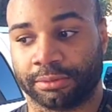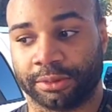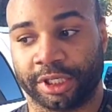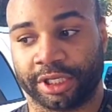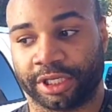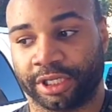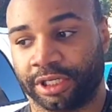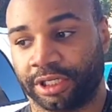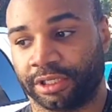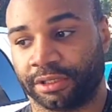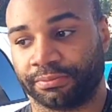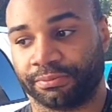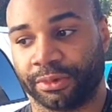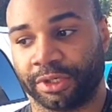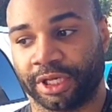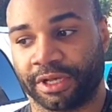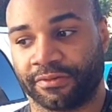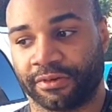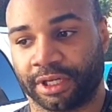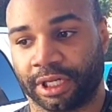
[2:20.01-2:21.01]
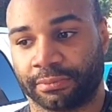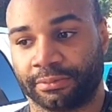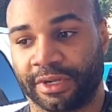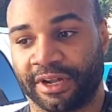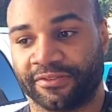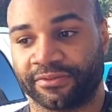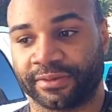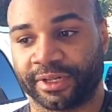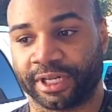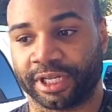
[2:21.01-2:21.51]
I'm lucky to be able to come
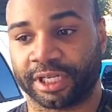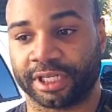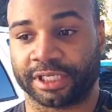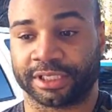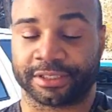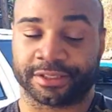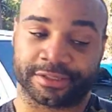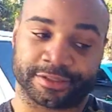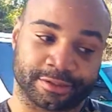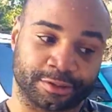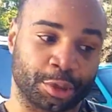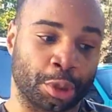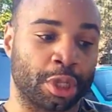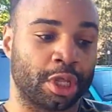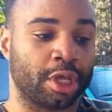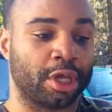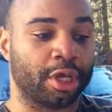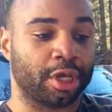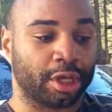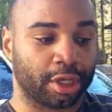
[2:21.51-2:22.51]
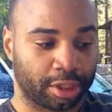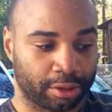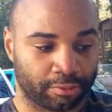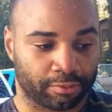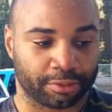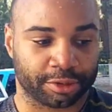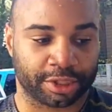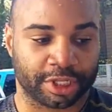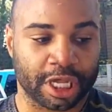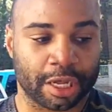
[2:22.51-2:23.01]
back from that.
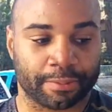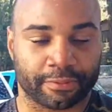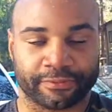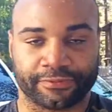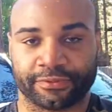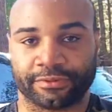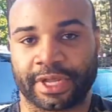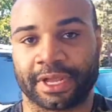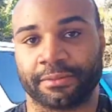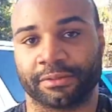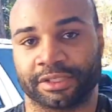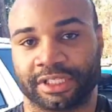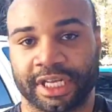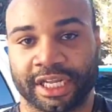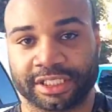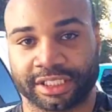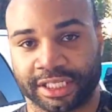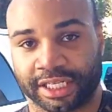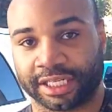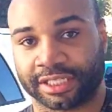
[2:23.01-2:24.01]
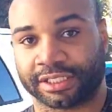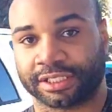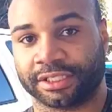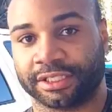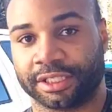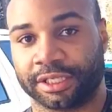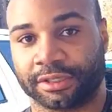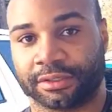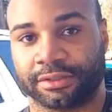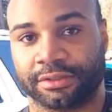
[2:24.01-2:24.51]
With the help of Abel Sanchez,
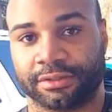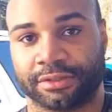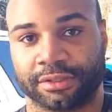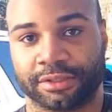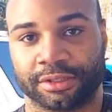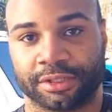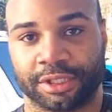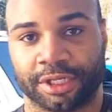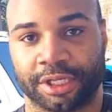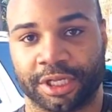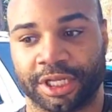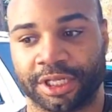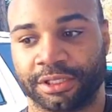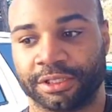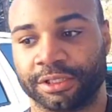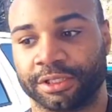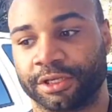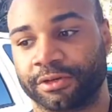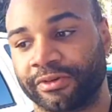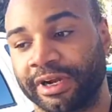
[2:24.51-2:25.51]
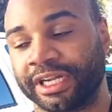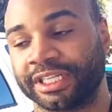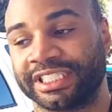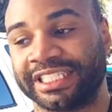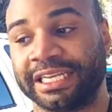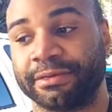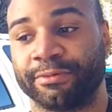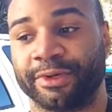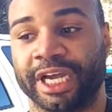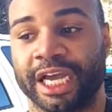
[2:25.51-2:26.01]
and the right
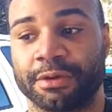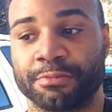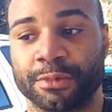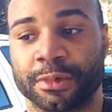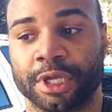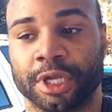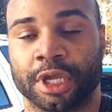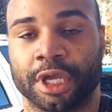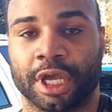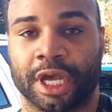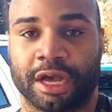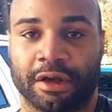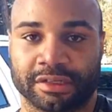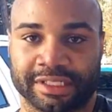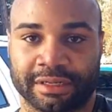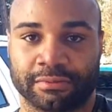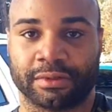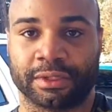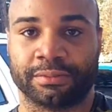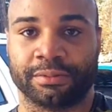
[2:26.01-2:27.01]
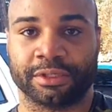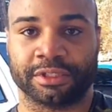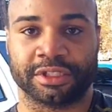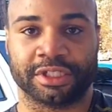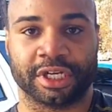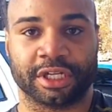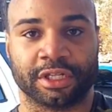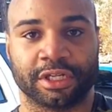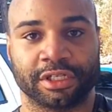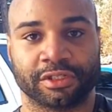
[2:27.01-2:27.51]
team behind me, I was able to put
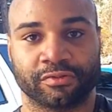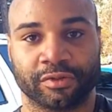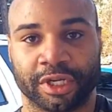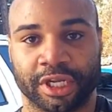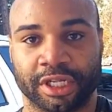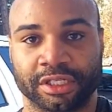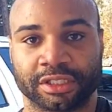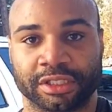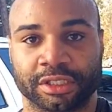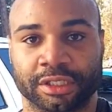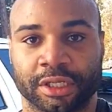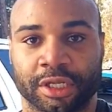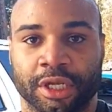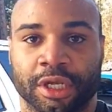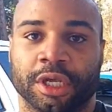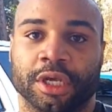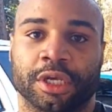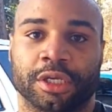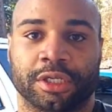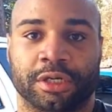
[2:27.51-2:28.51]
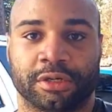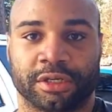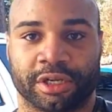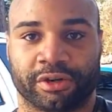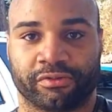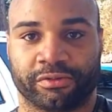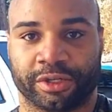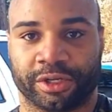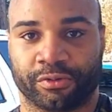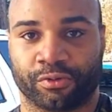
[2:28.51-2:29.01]
together these wins and,
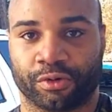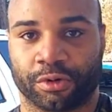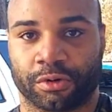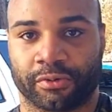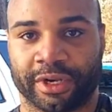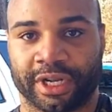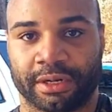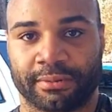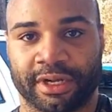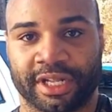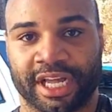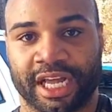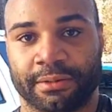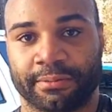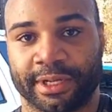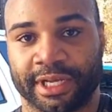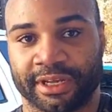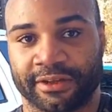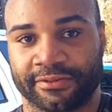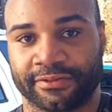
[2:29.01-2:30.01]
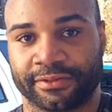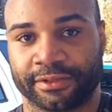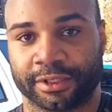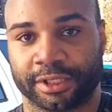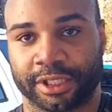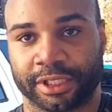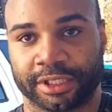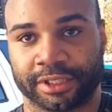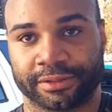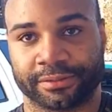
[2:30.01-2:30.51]
get world rated by the IBF.
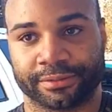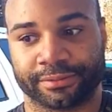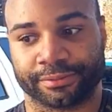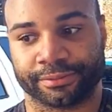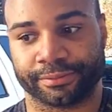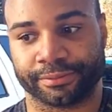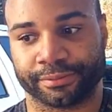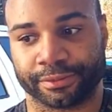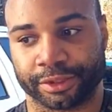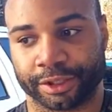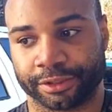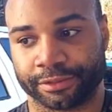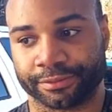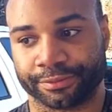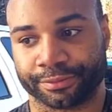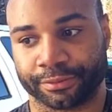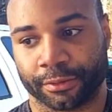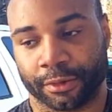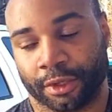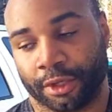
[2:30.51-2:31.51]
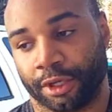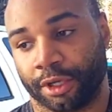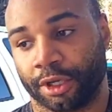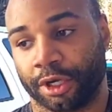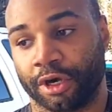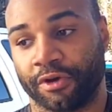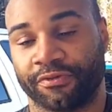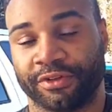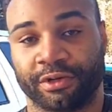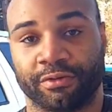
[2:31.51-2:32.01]
So
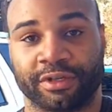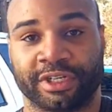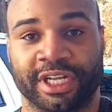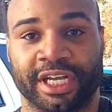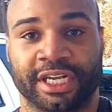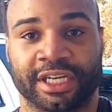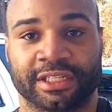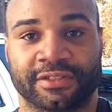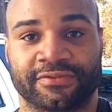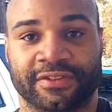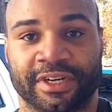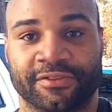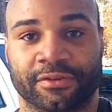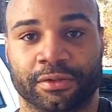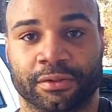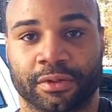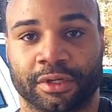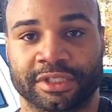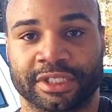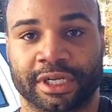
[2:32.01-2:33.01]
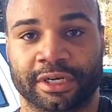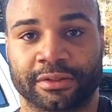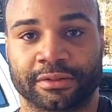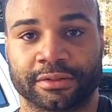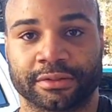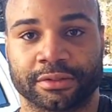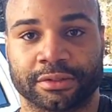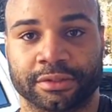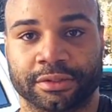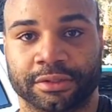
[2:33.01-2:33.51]
hopefully one day I get to fight for a world title.
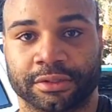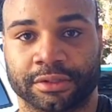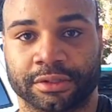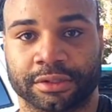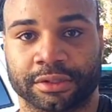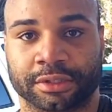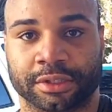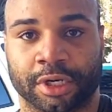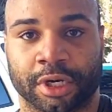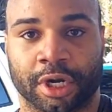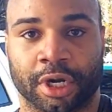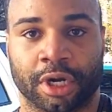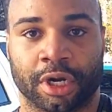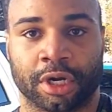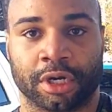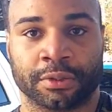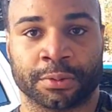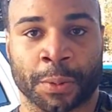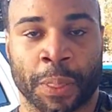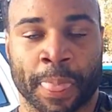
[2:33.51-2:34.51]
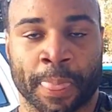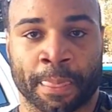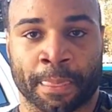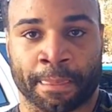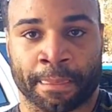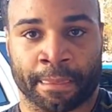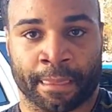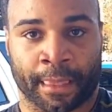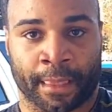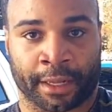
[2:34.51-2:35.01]
Did you get,
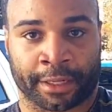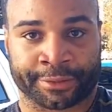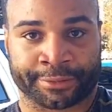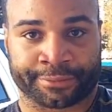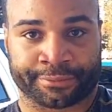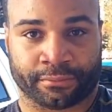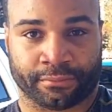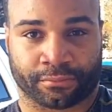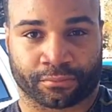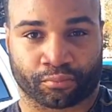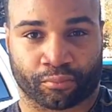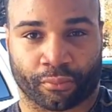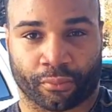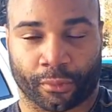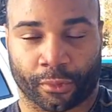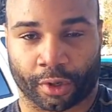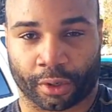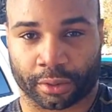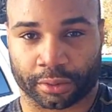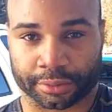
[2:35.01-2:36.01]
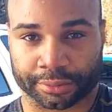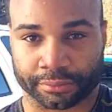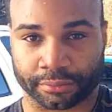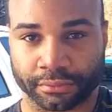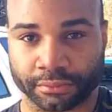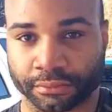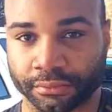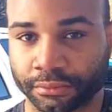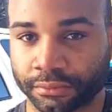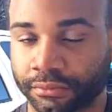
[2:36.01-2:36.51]
a lot of
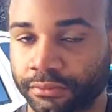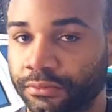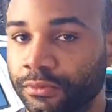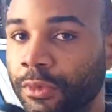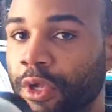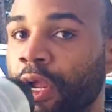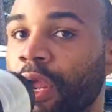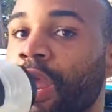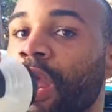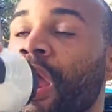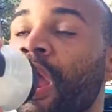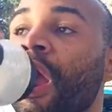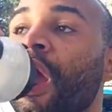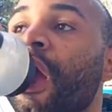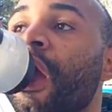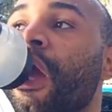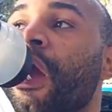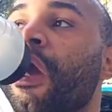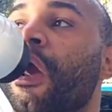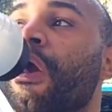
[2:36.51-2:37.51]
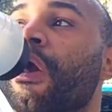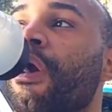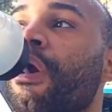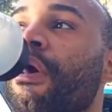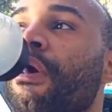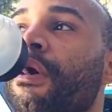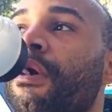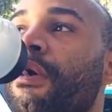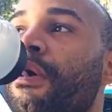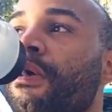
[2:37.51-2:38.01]
great sparring during those
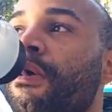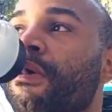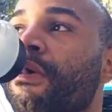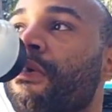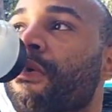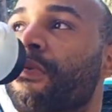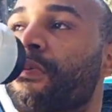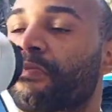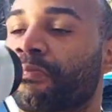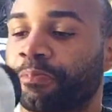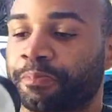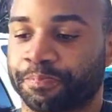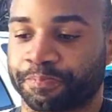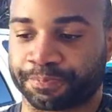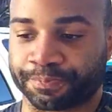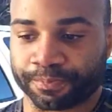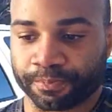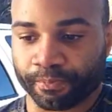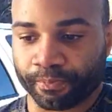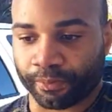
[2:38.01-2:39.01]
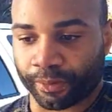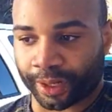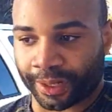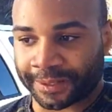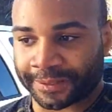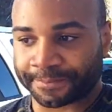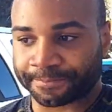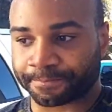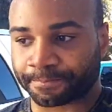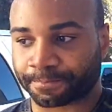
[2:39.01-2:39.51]
days? Do you feel that
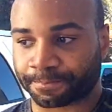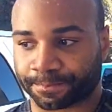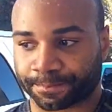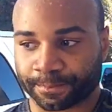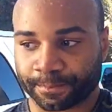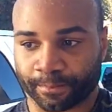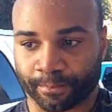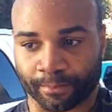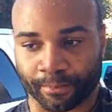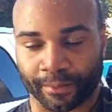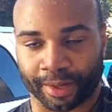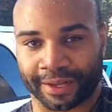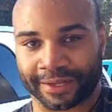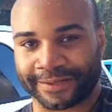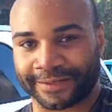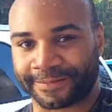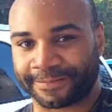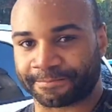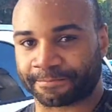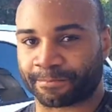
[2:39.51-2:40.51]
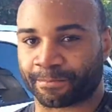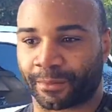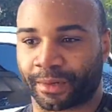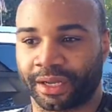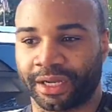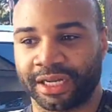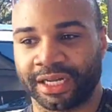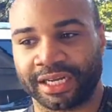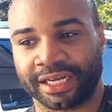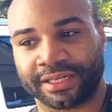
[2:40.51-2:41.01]
helped you kind of become the fighter you
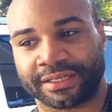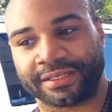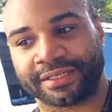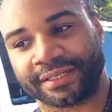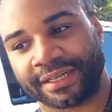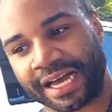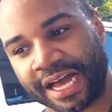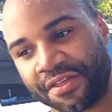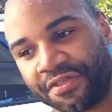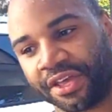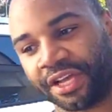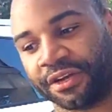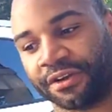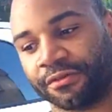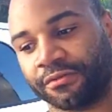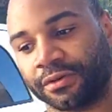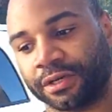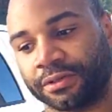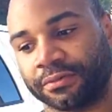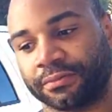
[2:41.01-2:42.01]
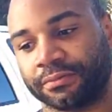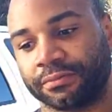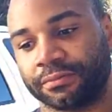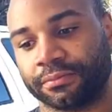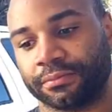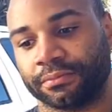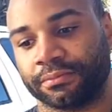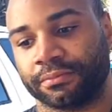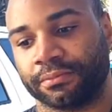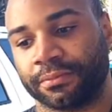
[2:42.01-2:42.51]
are, maybe?
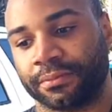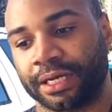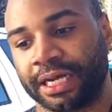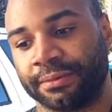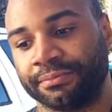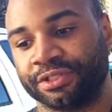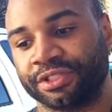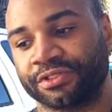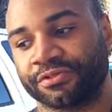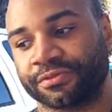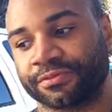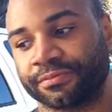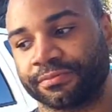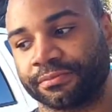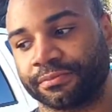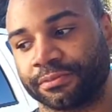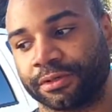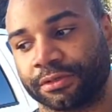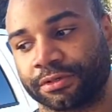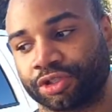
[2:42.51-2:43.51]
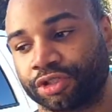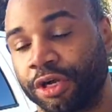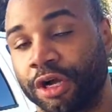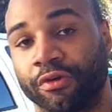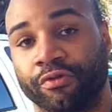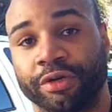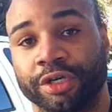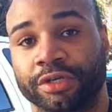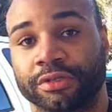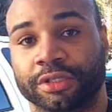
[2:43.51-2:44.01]
I'm just
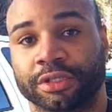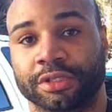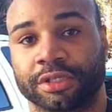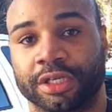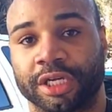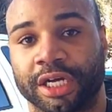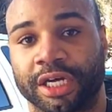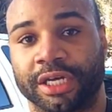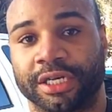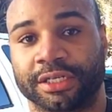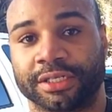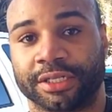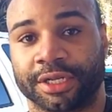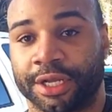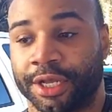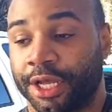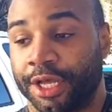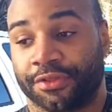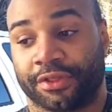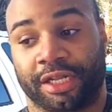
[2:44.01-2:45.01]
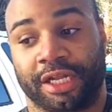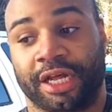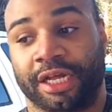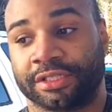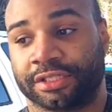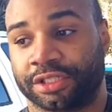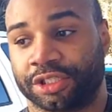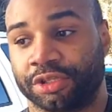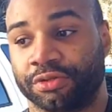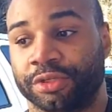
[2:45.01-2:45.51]
strong-willed. The
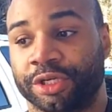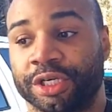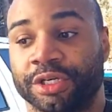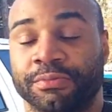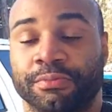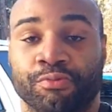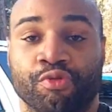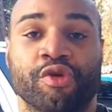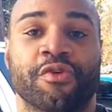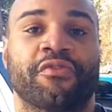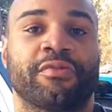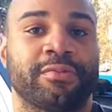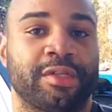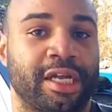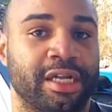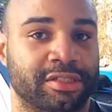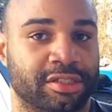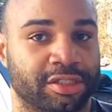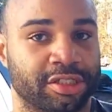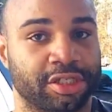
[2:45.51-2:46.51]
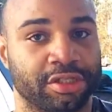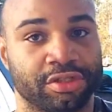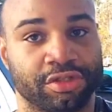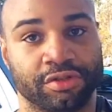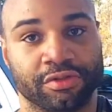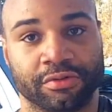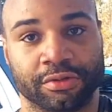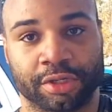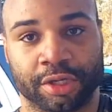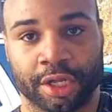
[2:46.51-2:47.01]
losses, you learn more from losses than you
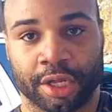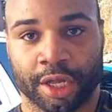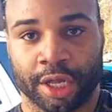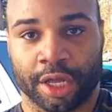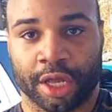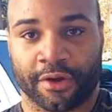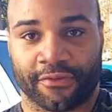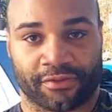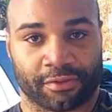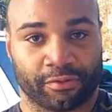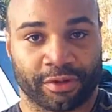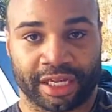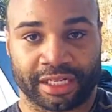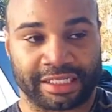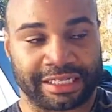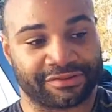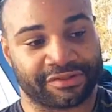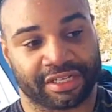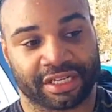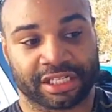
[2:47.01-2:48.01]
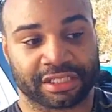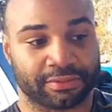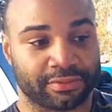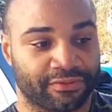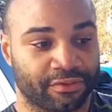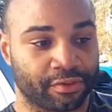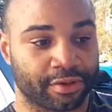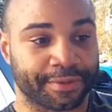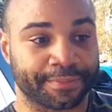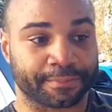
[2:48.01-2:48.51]
do from wins. I've said this
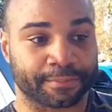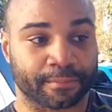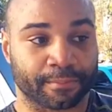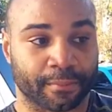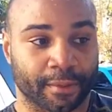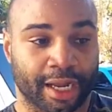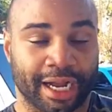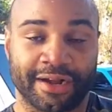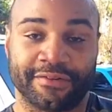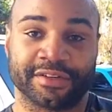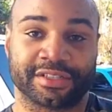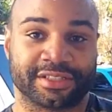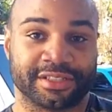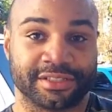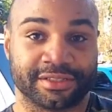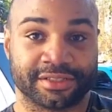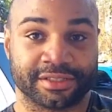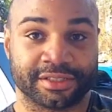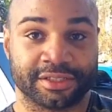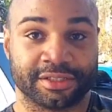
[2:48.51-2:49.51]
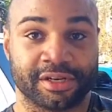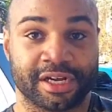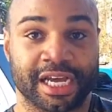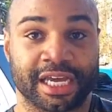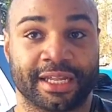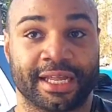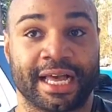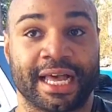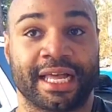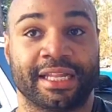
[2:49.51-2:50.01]
before, obviously. I
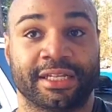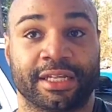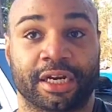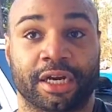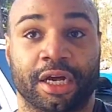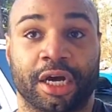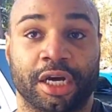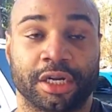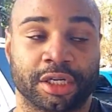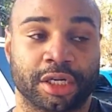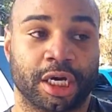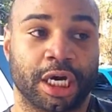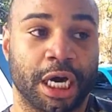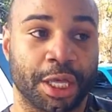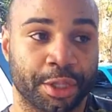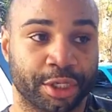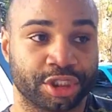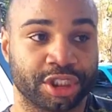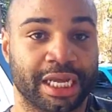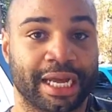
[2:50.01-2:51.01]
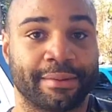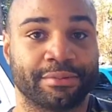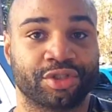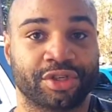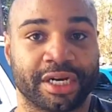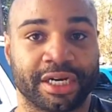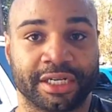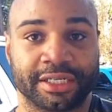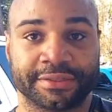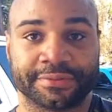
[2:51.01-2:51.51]
had a lot of on-the-job
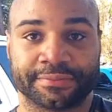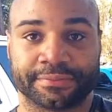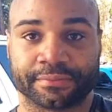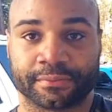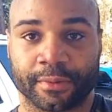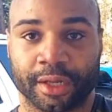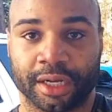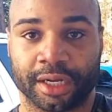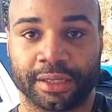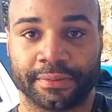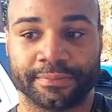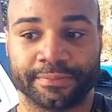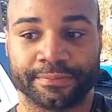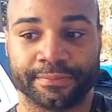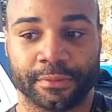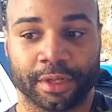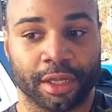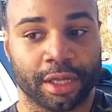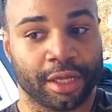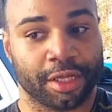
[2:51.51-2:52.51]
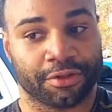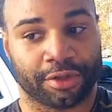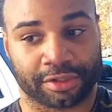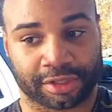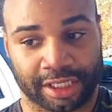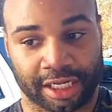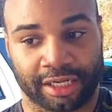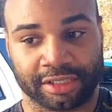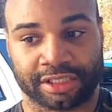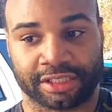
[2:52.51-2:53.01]
training.
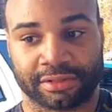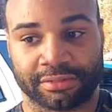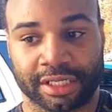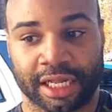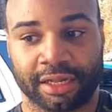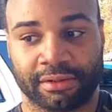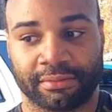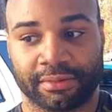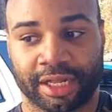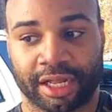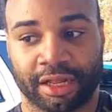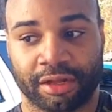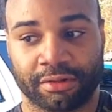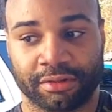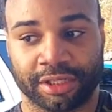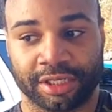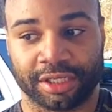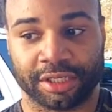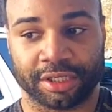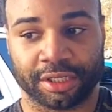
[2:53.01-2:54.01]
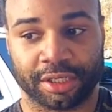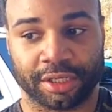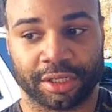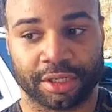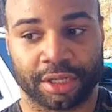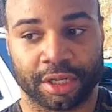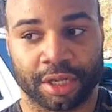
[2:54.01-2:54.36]
Those losses not only,